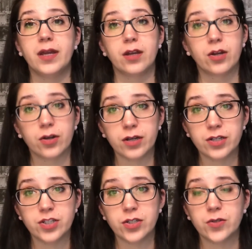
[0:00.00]

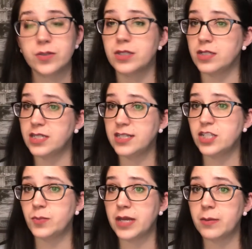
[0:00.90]
encourage you to
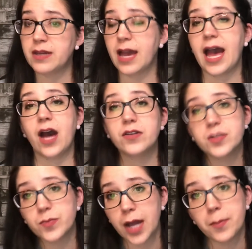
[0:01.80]
teach baby how
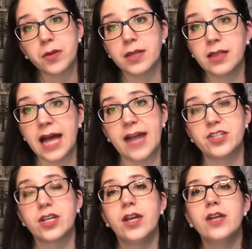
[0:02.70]
to properly latch